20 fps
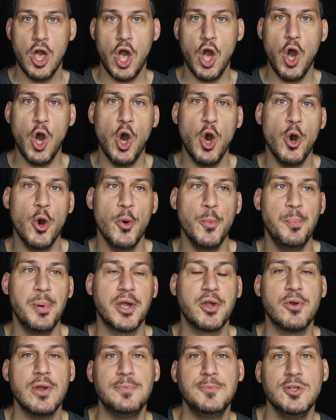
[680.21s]
Oh,
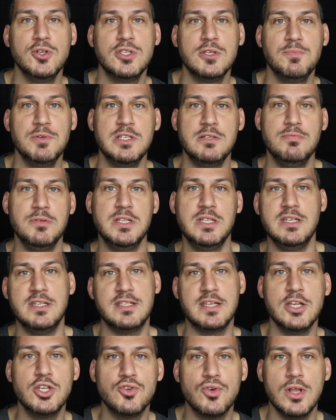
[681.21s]
but crypto is supposed to be
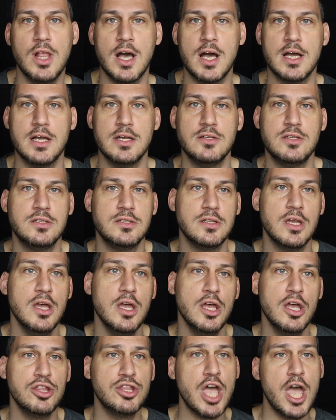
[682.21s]
decentralized.
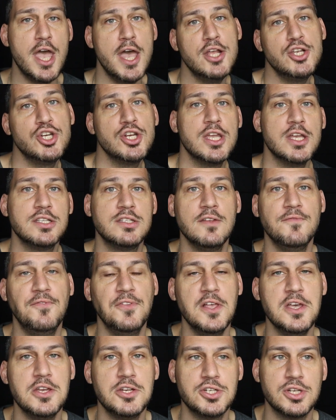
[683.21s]
The hedge against
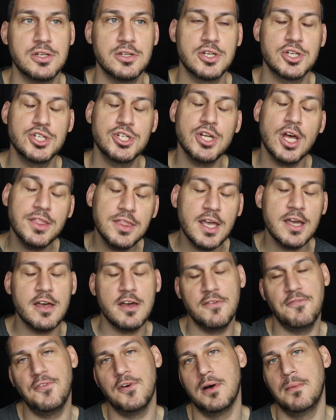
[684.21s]
inflation. Shut the
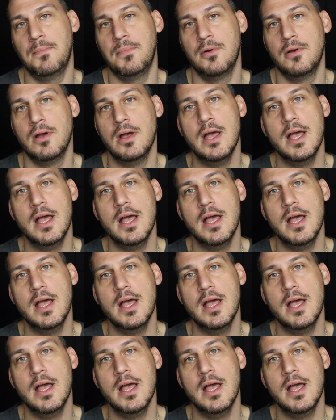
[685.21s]
F up.